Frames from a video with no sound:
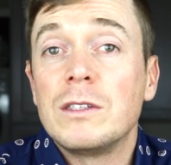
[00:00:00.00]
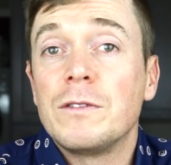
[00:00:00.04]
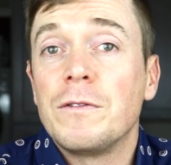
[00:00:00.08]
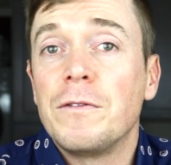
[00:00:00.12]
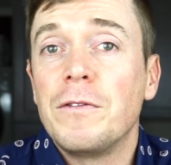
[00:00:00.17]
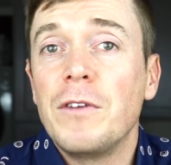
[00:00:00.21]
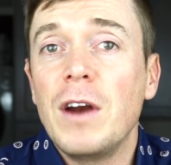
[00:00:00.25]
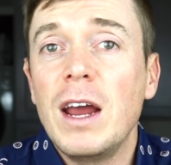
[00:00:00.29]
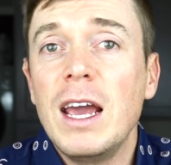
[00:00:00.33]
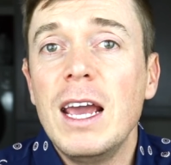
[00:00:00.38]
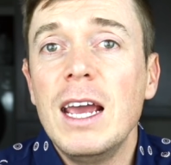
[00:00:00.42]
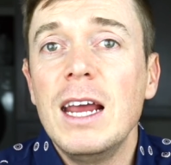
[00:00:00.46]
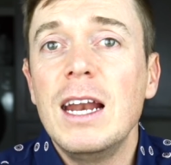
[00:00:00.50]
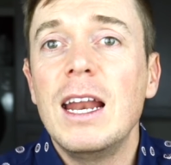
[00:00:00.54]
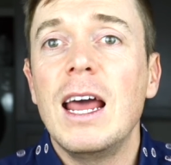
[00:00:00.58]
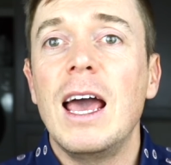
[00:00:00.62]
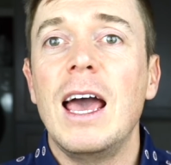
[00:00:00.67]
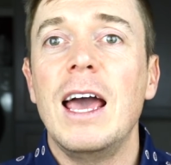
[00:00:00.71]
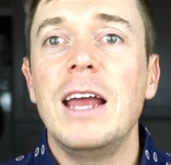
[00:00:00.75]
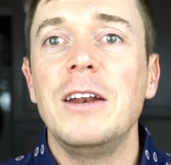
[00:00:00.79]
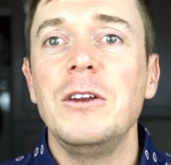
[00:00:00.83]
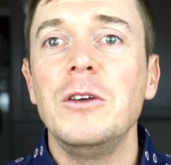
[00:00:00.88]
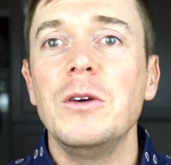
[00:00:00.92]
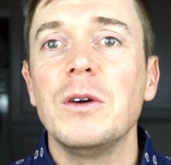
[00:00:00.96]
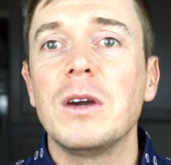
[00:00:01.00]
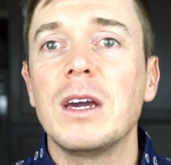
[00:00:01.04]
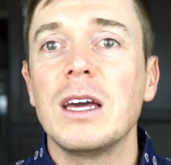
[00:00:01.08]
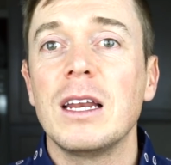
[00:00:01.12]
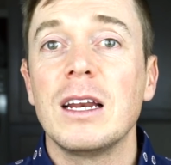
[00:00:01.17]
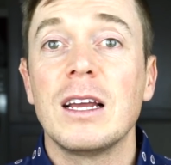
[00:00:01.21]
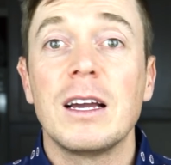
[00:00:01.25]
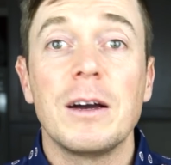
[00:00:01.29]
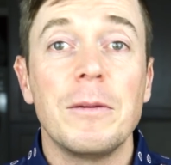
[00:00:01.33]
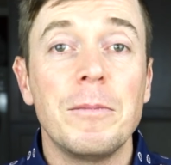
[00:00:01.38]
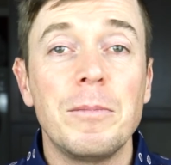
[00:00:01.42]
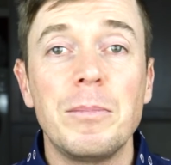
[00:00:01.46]
frayed, and you
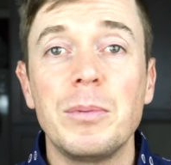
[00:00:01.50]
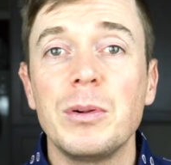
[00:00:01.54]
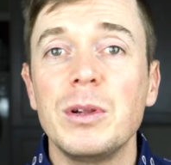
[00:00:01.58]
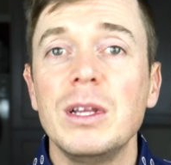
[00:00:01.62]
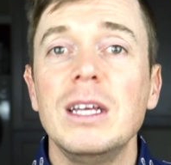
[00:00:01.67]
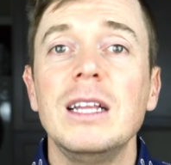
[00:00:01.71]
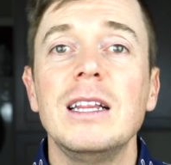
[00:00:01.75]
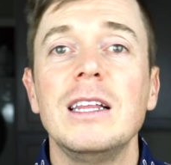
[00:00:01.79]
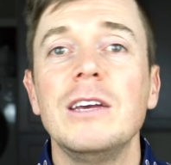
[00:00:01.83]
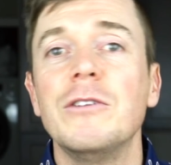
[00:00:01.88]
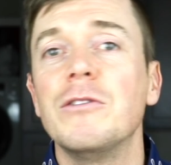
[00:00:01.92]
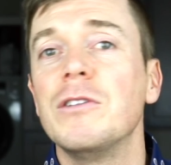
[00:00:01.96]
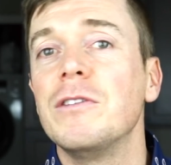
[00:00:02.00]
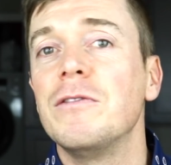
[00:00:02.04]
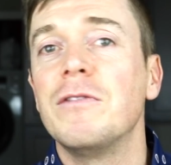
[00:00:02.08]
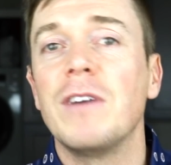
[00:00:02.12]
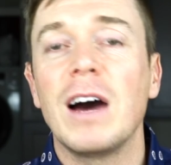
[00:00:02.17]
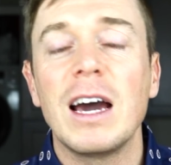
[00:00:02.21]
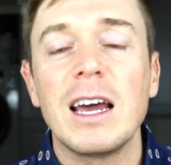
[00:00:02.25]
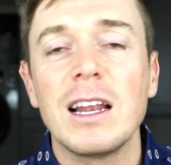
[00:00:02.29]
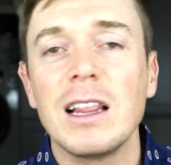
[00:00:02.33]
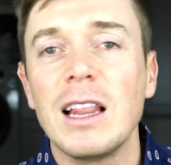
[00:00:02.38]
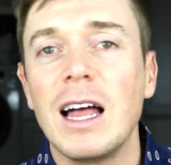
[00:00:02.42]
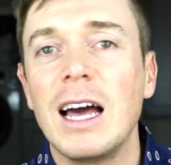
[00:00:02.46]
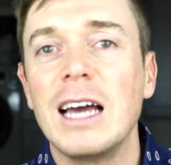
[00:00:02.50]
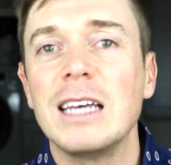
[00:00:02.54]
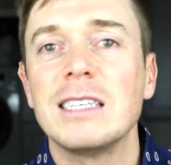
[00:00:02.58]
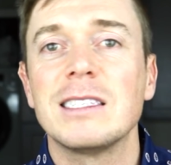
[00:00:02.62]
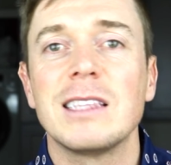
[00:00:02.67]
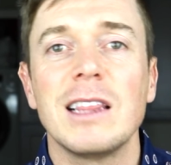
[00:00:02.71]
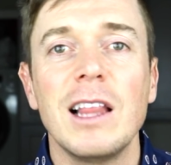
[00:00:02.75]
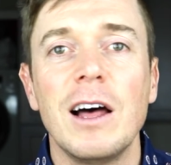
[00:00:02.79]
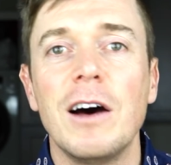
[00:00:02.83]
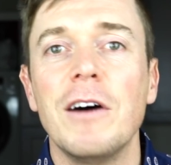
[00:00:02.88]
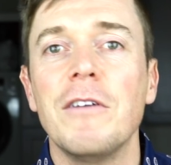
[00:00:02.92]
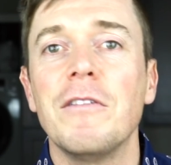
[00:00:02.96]
can completely
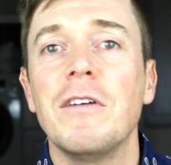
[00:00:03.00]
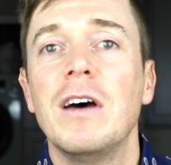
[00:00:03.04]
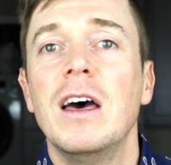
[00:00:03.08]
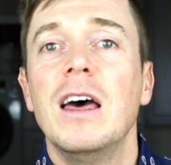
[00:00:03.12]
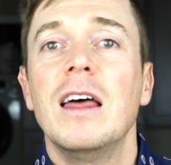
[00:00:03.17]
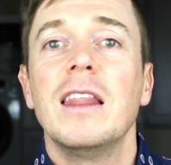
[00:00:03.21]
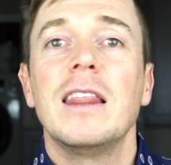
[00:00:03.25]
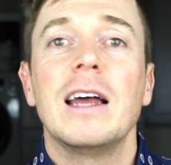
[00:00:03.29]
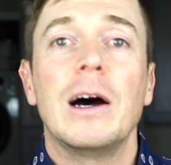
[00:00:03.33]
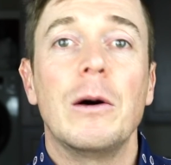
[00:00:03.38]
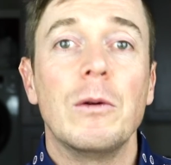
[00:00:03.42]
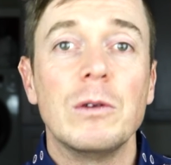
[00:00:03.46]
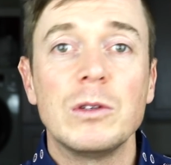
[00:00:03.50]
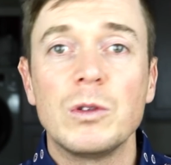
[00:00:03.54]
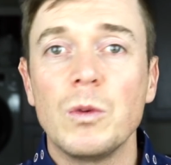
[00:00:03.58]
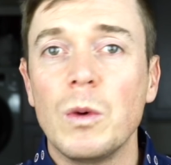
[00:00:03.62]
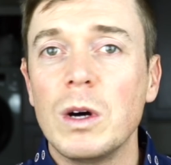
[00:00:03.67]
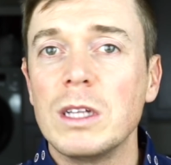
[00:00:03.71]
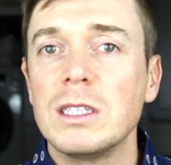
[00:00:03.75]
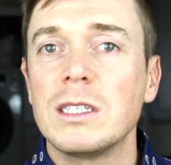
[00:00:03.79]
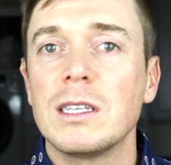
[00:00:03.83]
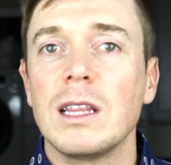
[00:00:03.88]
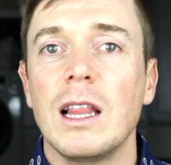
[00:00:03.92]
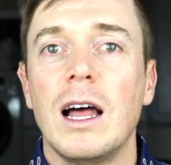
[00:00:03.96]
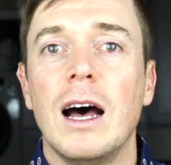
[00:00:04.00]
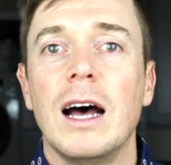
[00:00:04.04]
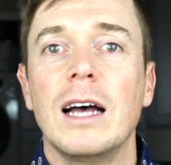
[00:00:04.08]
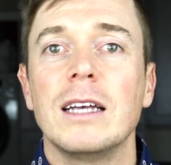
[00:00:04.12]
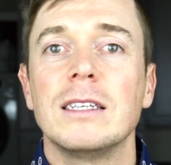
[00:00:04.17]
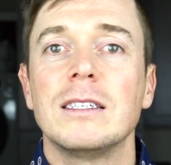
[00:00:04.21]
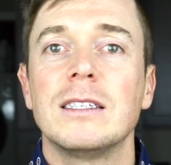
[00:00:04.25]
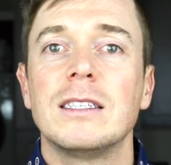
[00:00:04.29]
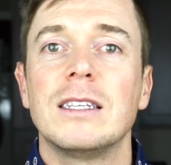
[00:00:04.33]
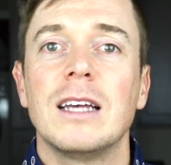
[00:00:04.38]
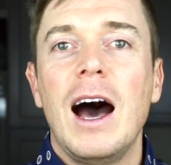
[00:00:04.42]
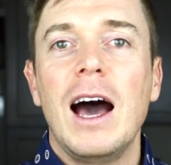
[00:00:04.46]
revitalize love that was once
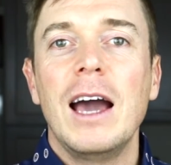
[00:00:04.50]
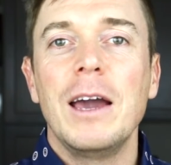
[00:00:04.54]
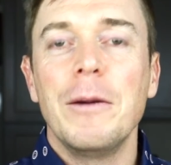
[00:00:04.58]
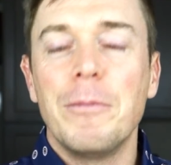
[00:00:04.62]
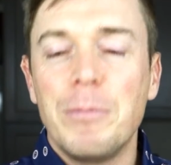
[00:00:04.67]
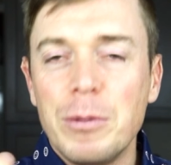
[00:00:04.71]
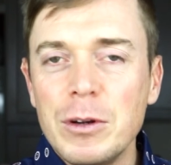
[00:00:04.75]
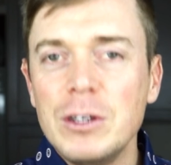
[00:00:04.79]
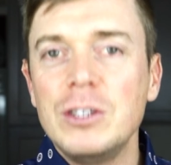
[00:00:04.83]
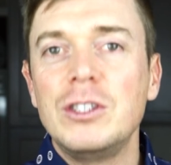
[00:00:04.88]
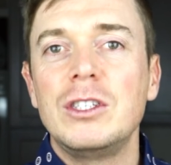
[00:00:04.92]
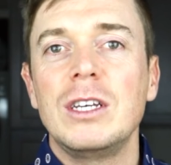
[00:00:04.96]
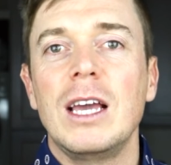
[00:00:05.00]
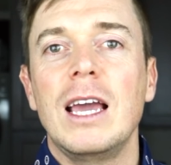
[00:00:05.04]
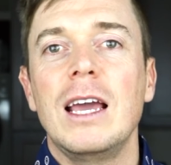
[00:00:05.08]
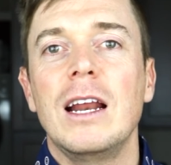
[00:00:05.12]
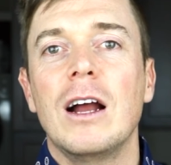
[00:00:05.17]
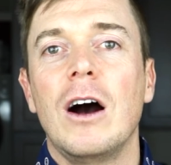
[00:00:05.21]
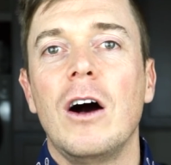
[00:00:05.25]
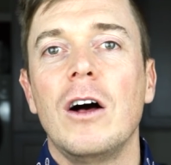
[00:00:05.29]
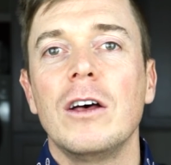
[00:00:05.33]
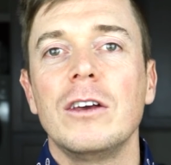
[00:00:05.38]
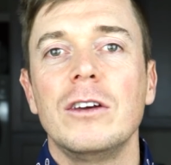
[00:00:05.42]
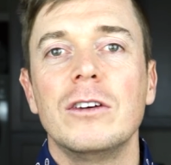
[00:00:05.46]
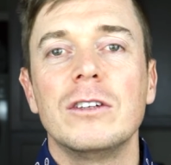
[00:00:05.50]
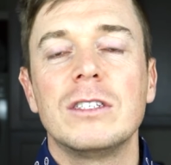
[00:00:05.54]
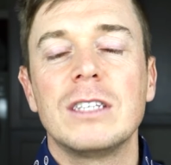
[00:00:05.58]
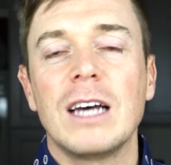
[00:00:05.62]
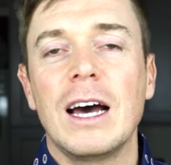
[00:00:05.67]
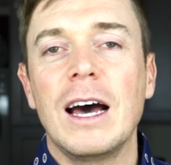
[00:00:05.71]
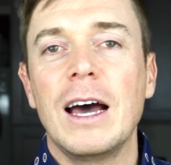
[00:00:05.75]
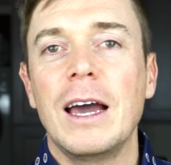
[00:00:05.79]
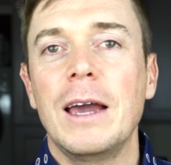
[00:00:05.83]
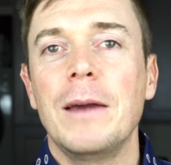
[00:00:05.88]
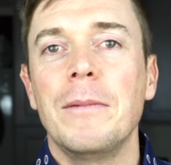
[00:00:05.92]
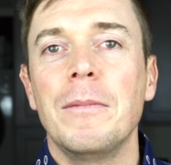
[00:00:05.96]
lost. I appreciate all your
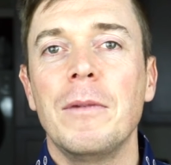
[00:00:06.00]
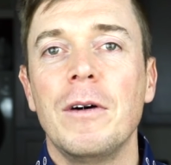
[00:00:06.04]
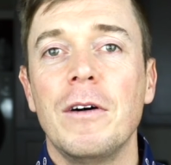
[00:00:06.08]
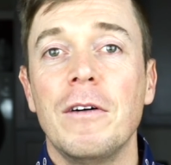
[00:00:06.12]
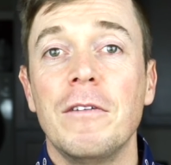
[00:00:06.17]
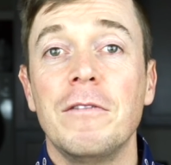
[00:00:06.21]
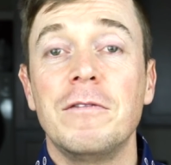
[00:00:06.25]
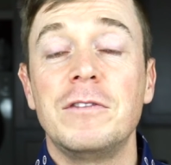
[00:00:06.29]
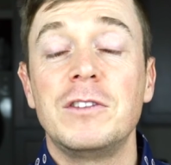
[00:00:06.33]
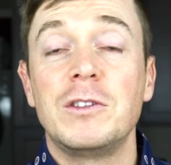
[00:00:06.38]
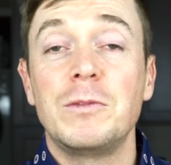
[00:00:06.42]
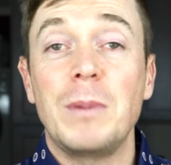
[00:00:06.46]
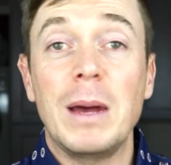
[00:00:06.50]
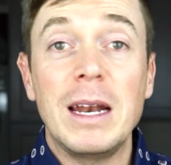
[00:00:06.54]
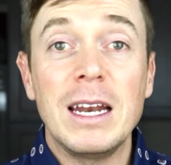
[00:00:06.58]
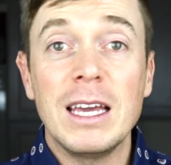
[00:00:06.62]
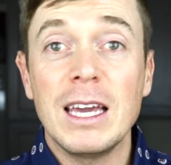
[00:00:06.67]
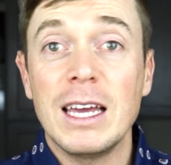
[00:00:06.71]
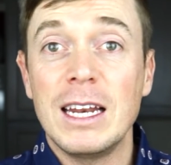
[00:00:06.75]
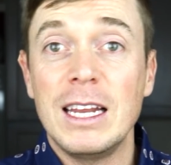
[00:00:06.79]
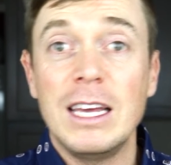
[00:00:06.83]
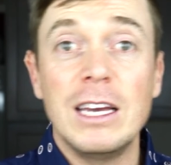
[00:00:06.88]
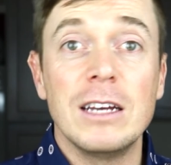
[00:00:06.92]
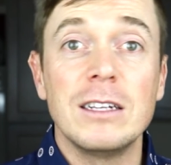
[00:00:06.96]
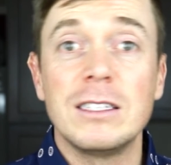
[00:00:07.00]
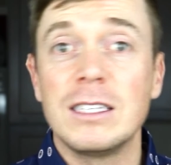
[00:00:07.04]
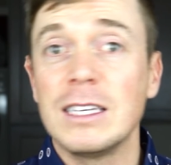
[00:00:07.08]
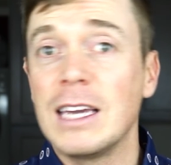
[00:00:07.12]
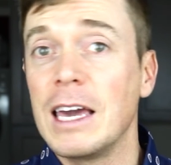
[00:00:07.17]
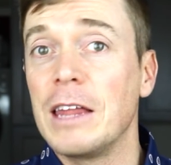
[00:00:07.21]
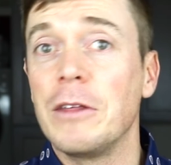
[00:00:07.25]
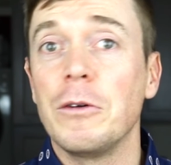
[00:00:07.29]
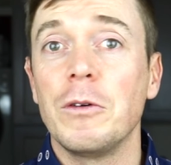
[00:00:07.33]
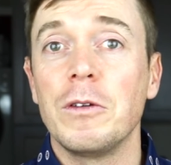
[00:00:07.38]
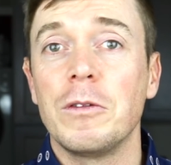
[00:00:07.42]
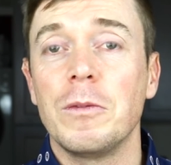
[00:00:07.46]
time of spending it here
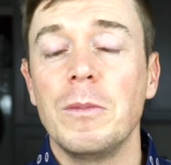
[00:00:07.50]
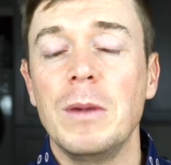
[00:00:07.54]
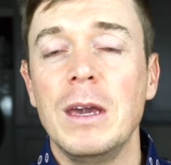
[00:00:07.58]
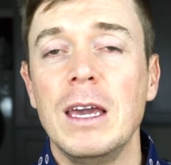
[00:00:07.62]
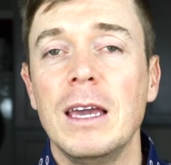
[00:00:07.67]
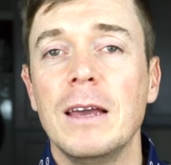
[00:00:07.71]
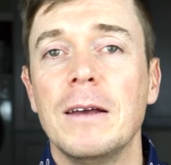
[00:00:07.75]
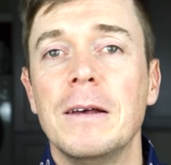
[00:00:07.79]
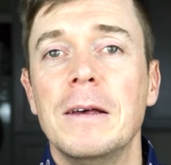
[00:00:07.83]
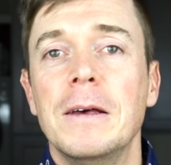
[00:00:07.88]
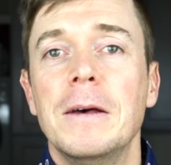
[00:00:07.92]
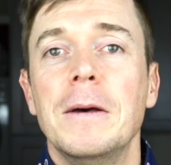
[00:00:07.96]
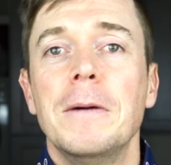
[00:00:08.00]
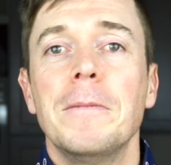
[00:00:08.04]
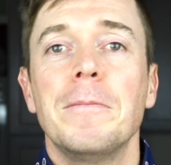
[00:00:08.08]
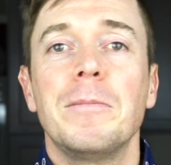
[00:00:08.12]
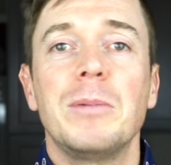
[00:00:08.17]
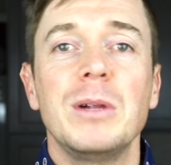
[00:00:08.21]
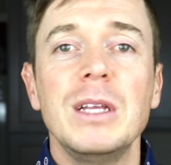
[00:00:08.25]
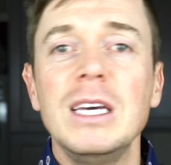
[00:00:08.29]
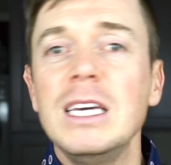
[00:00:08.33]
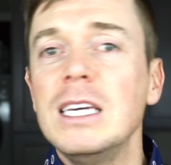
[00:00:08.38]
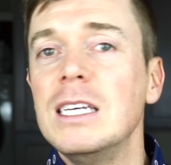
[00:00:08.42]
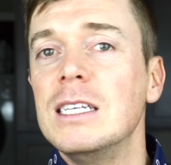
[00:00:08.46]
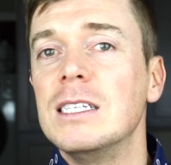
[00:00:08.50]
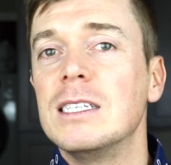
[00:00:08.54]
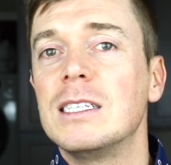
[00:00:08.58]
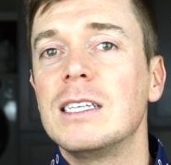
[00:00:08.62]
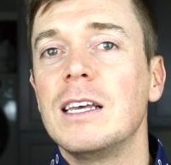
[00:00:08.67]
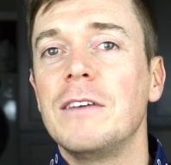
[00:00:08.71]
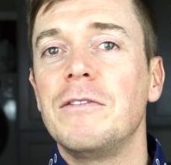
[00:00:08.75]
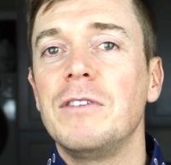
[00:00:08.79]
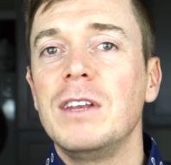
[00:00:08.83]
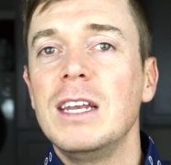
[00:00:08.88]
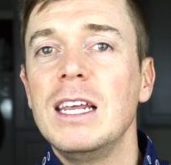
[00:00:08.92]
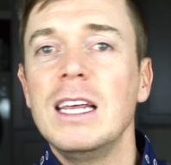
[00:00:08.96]
together with me.
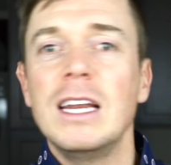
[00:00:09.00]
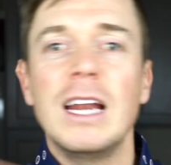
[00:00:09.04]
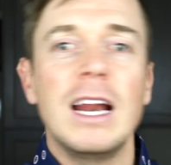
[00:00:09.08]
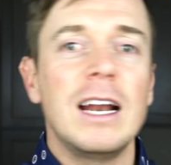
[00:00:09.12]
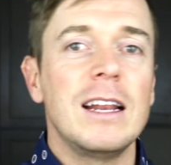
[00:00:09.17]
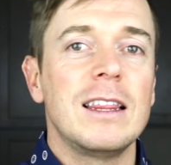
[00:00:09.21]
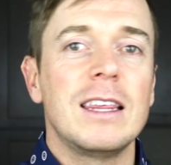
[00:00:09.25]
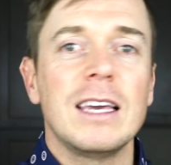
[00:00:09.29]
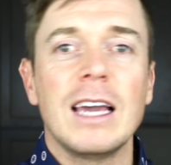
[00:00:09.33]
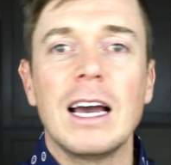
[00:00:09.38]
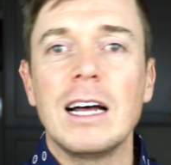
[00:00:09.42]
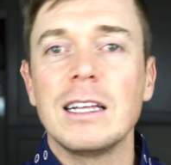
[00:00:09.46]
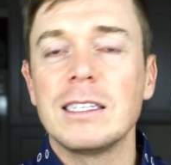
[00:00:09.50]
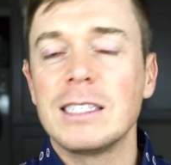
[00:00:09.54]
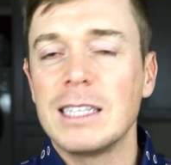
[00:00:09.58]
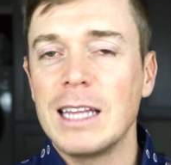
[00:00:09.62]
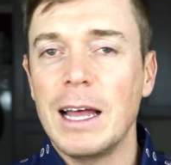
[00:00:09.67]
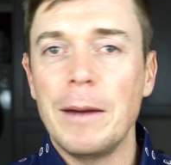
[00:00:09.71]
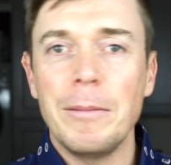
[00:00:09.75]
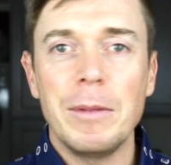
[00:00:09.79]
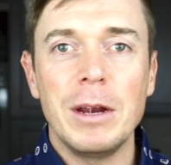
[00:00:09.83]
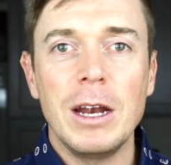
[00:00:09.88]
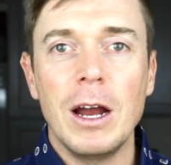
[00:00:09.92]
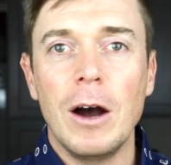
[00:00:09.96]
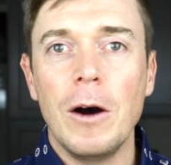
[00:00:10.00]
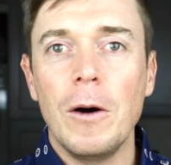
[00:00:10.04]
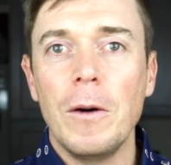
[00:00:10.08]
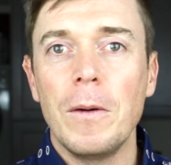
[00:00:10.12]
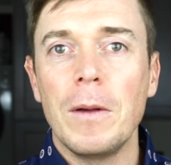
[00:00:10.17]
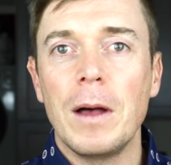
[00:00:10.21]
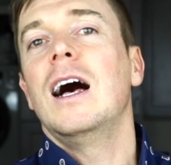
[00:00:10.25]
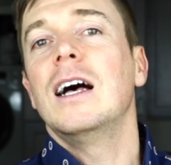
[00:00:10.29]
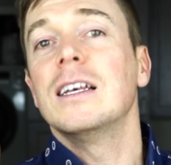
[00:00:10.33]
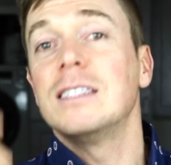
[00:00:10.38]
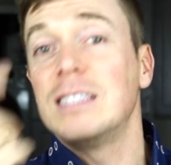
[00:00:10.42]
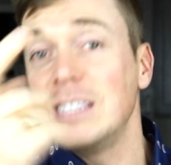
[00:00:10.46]
Please, if you need anything else, let me
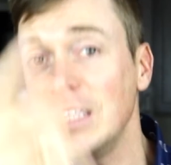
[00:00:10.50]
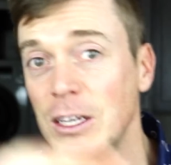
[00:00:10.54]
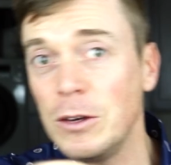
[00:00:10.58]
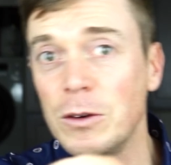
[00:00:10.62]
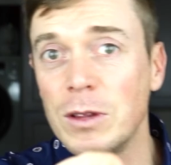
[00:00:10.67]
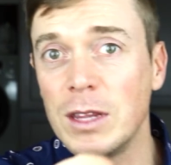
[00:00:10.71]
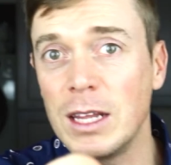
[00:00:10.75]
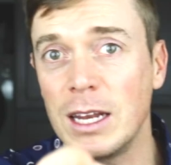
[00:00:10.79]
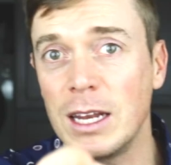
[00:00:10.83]
know. I'll see you in the